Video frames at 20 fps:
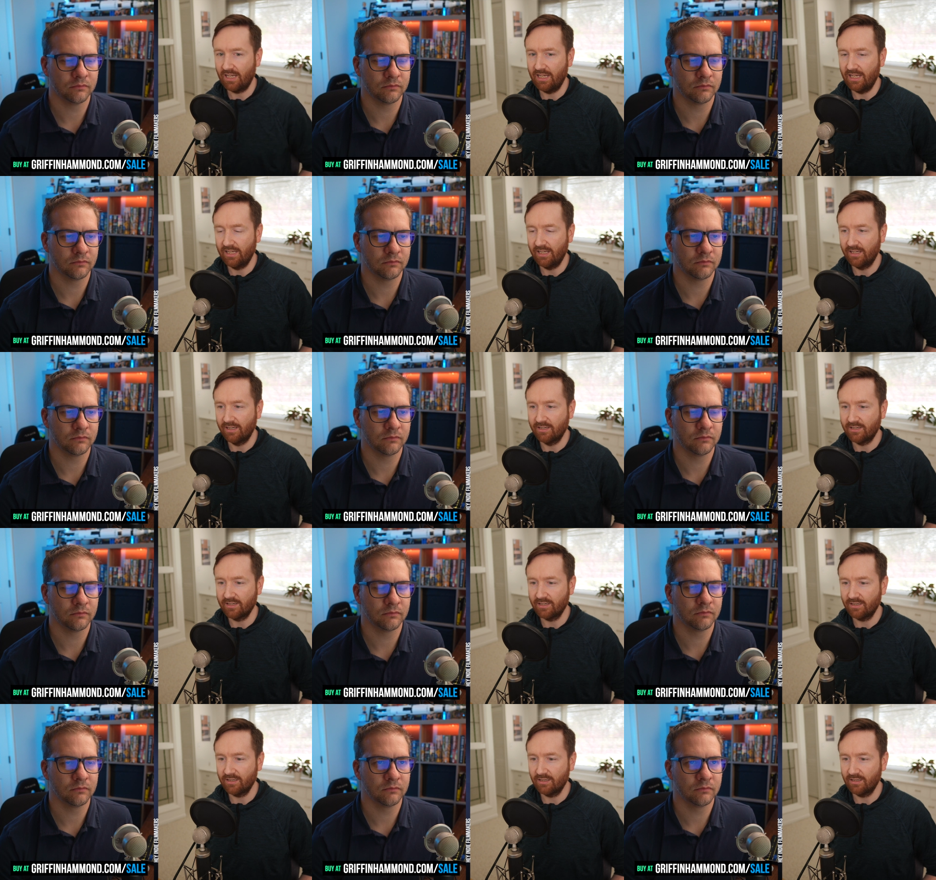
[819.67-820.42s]

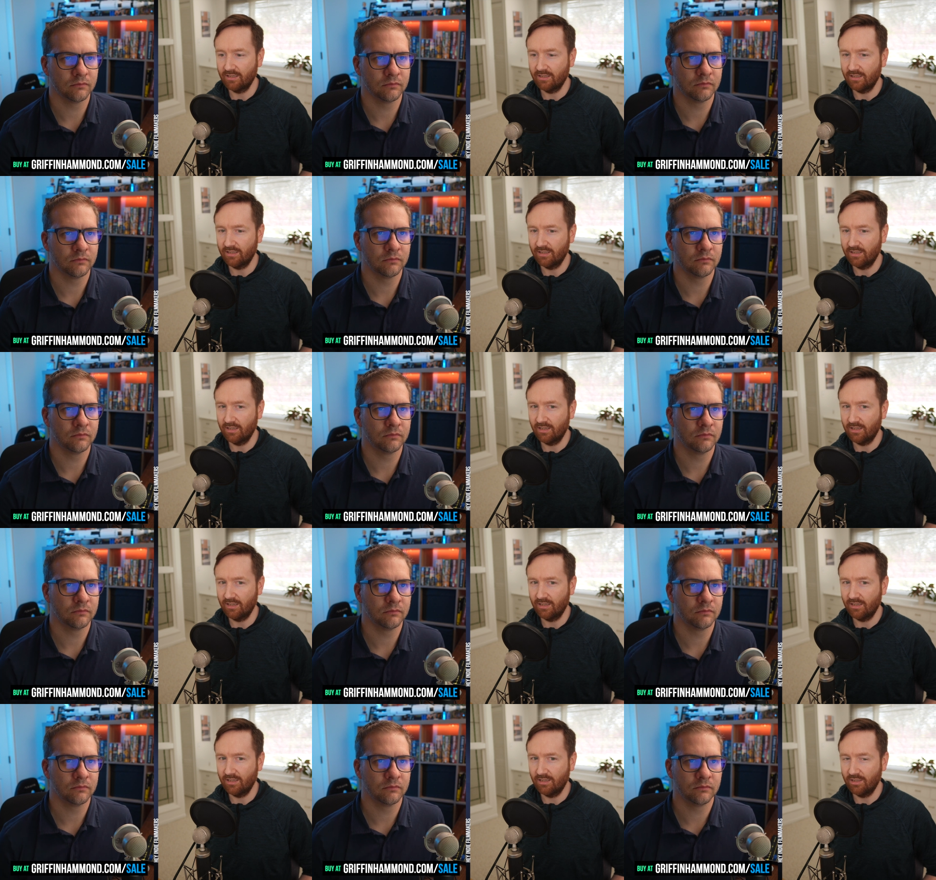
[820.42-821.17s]
Speaker 1: And
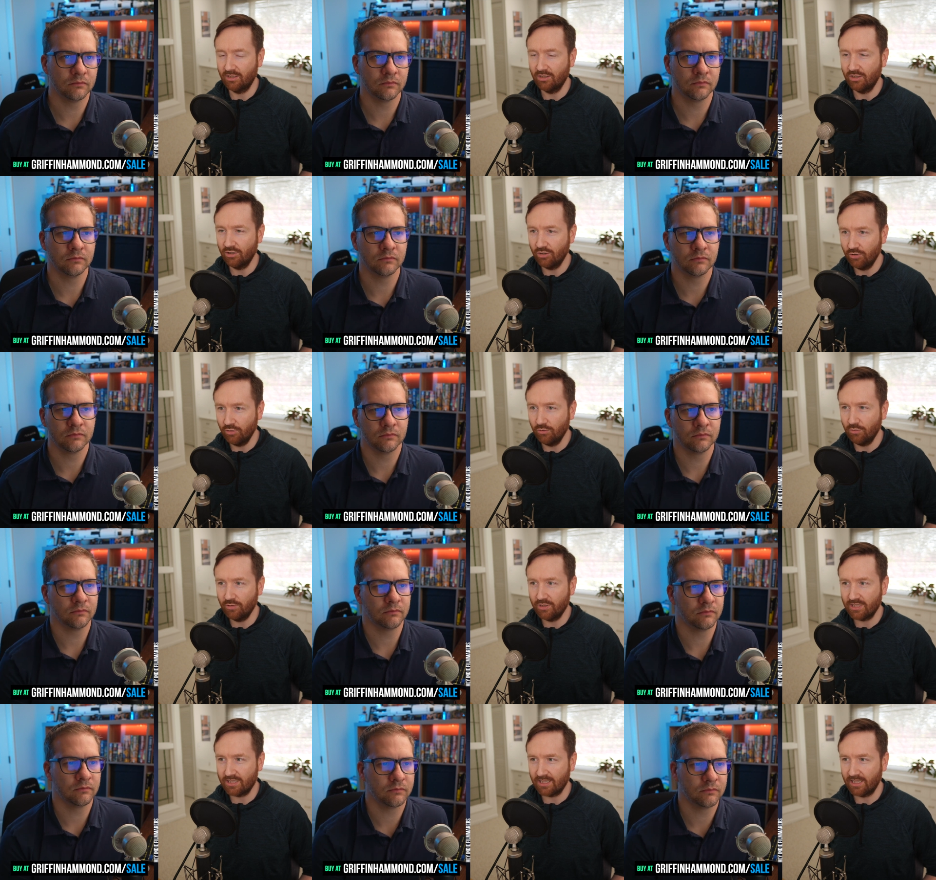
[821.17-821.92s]

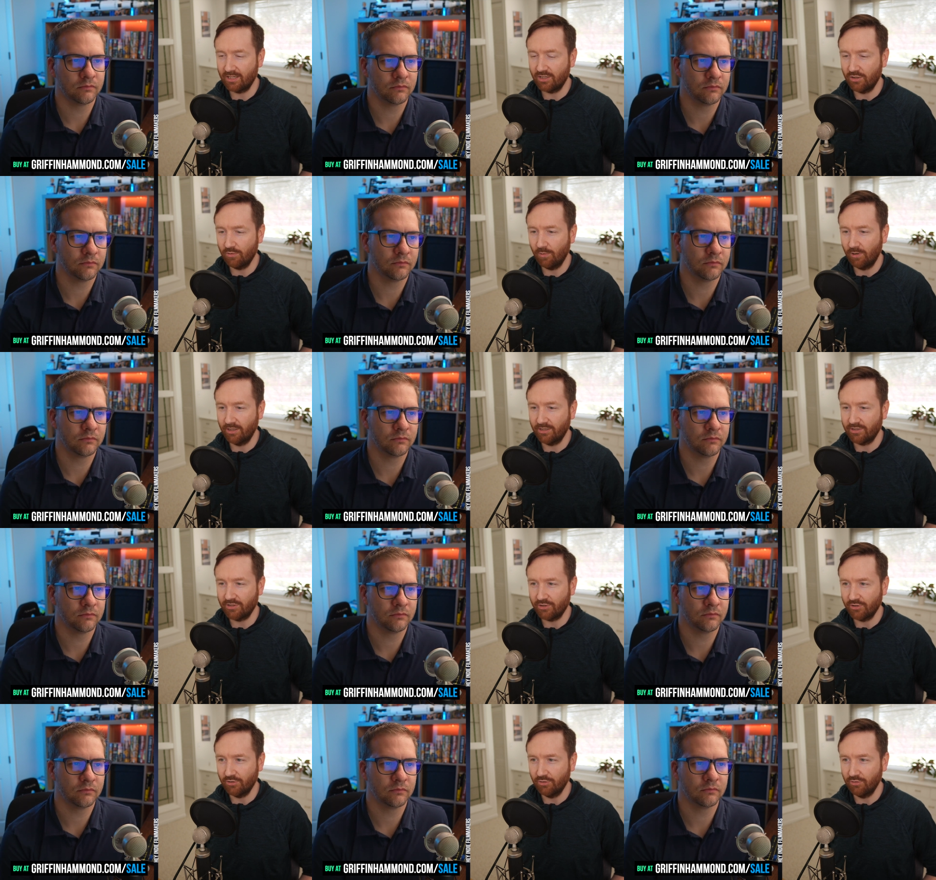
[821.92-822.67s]
you decide you
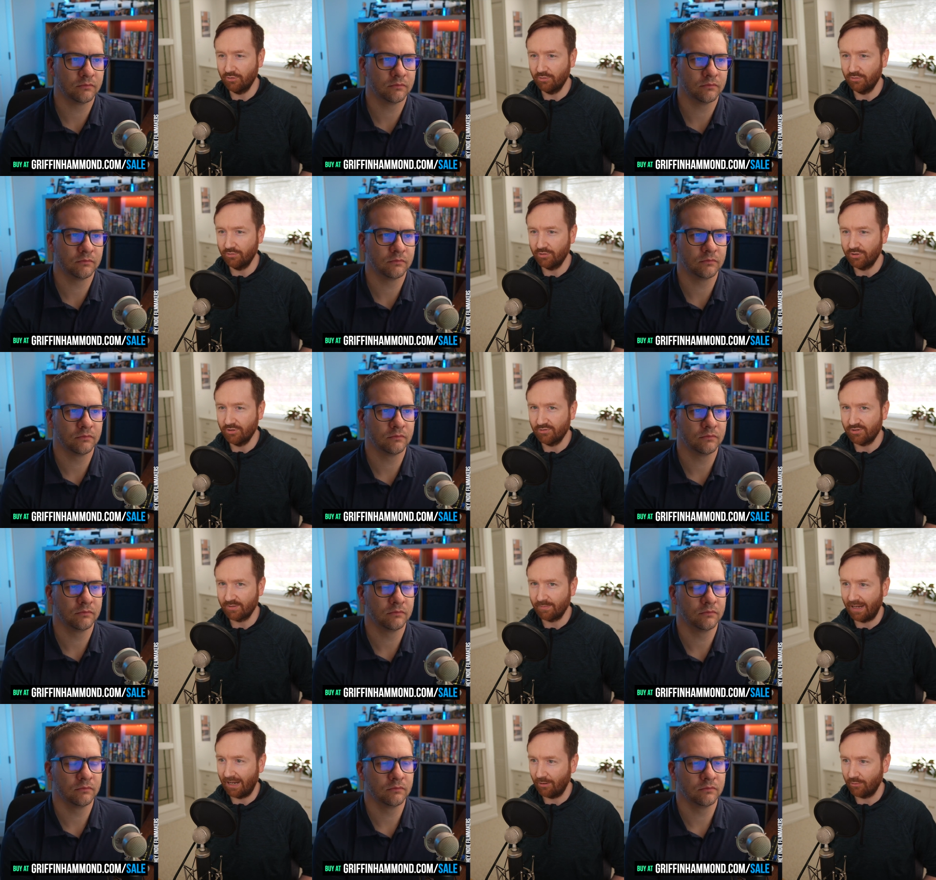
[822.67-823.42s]
want to do
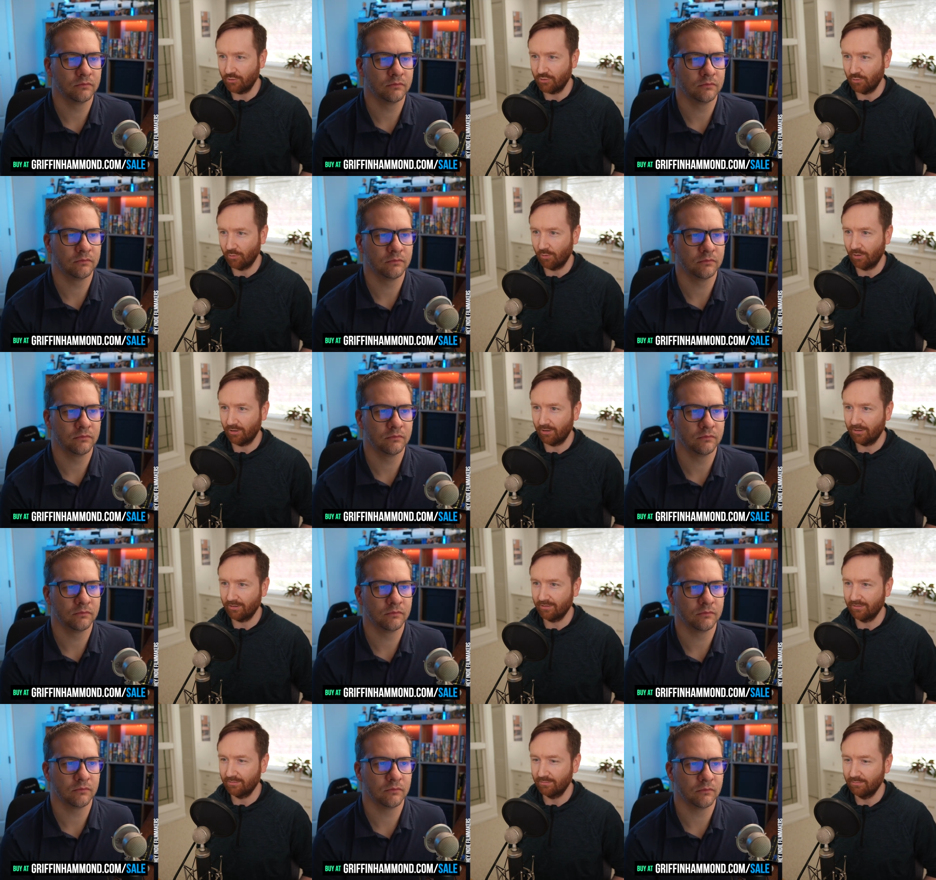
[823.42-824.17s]
some
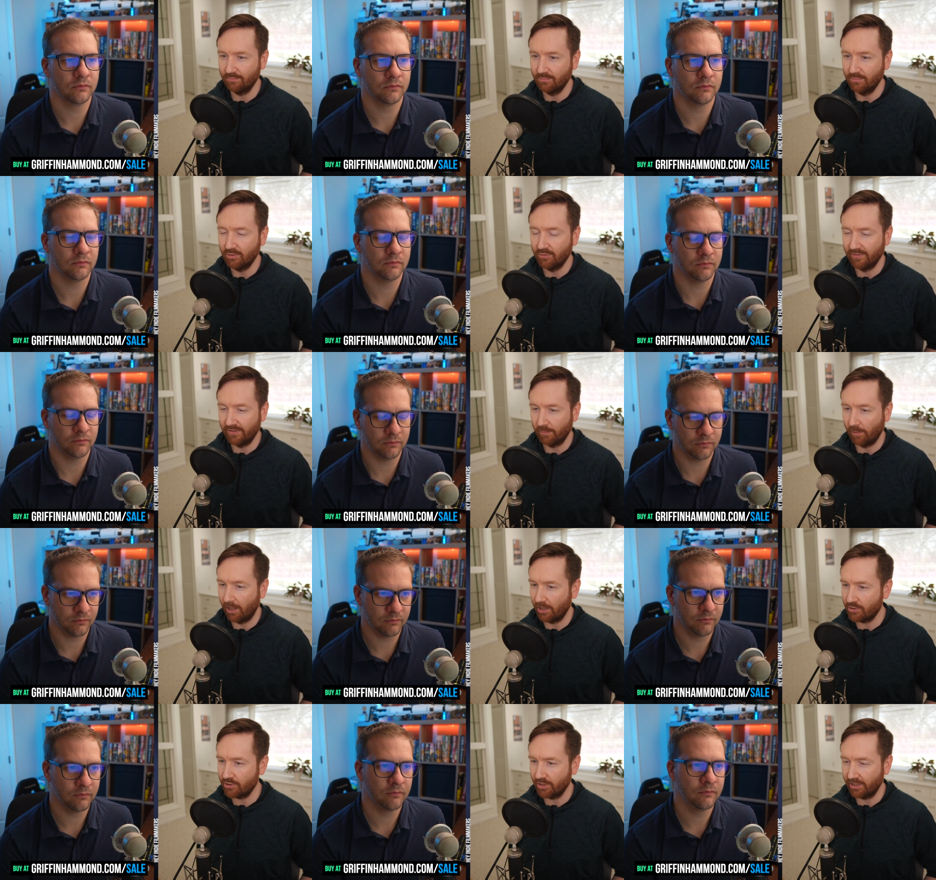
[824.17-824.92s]
outdoor movie
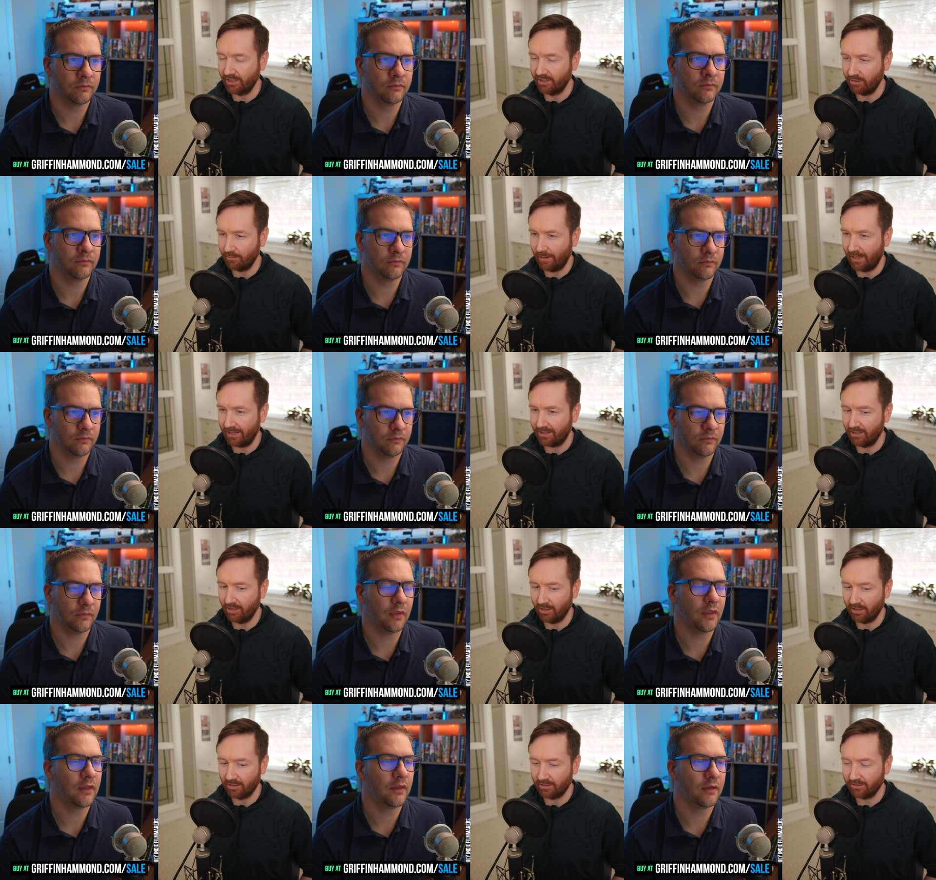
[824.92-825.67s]
watching in your
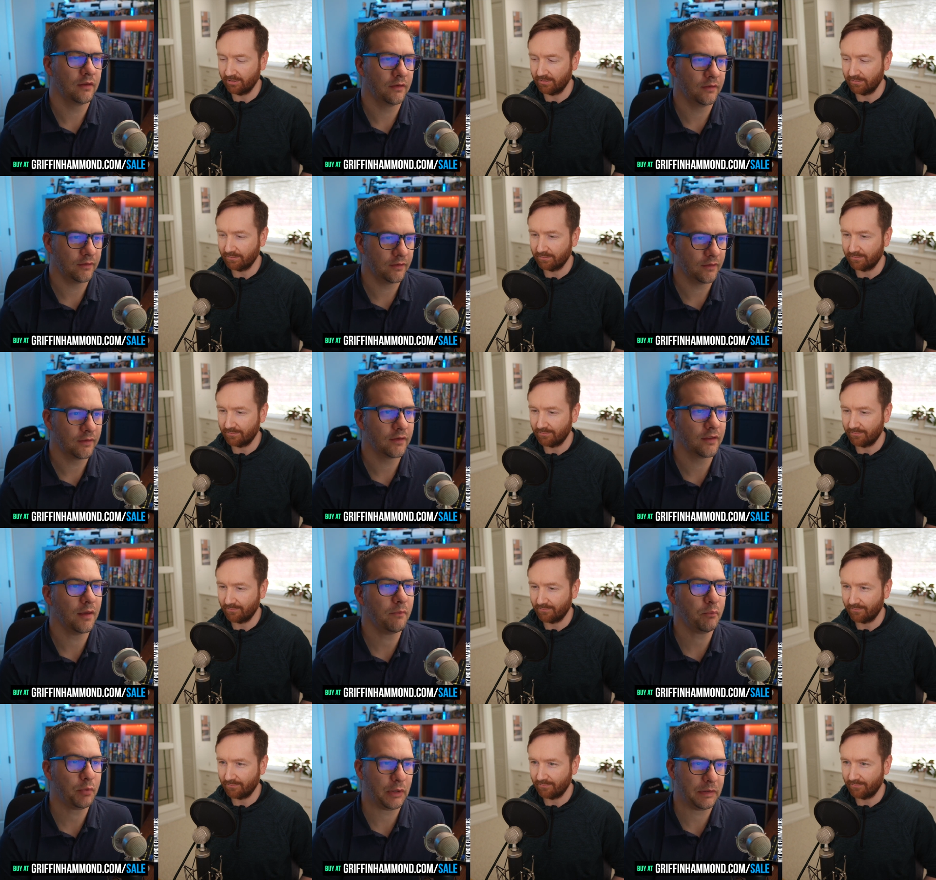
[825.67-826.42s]
backyard.
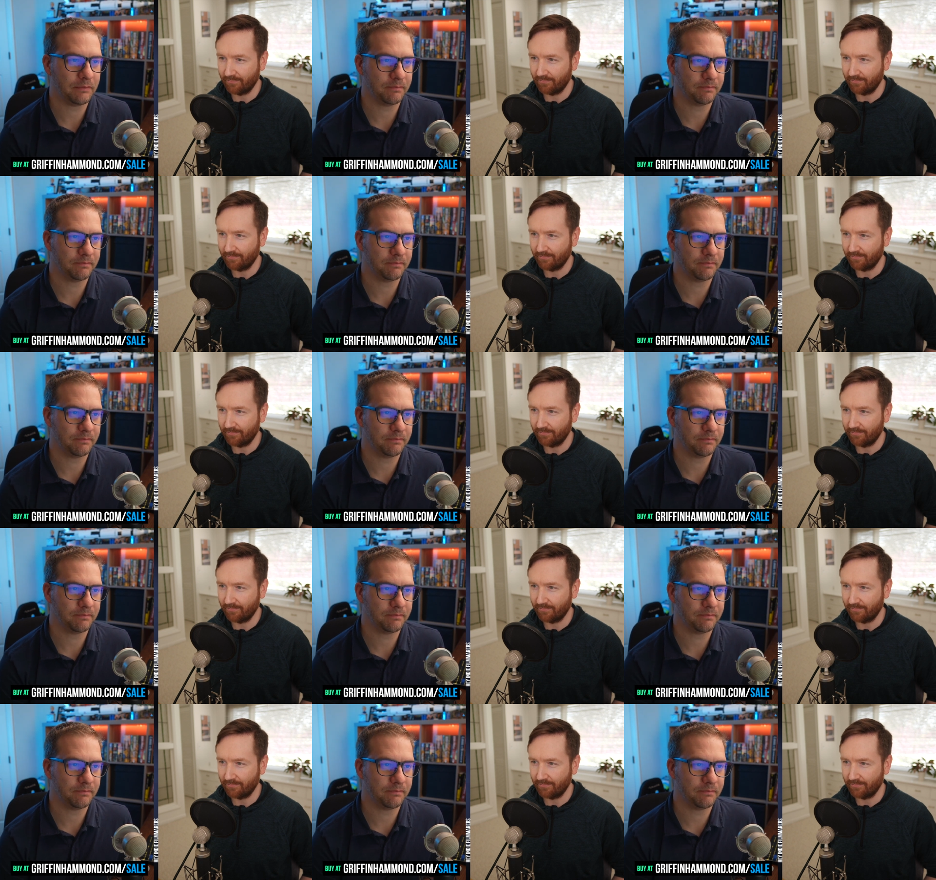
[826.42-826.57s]
Yep.